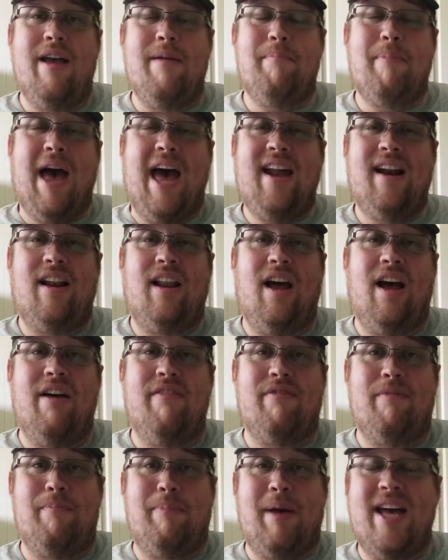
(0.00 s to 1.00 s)
a battle
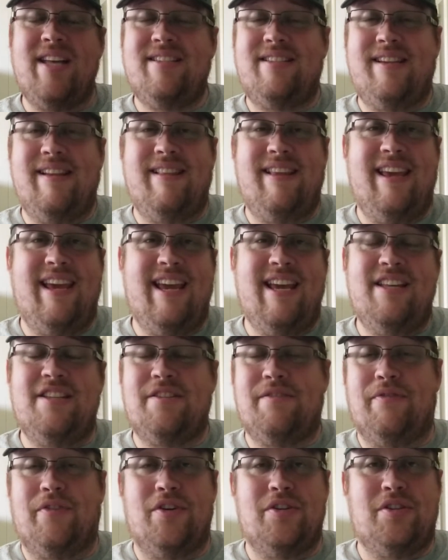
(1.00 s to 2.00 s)
of best in the
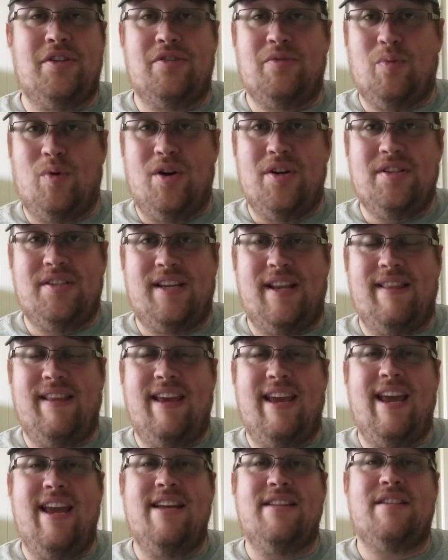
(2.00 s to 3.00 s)
East versus worst in the
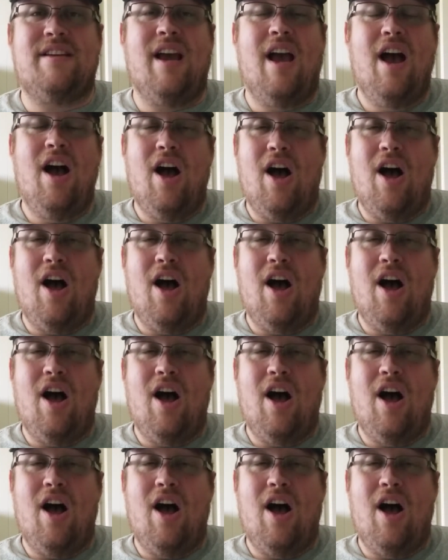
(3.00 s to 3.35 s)
East.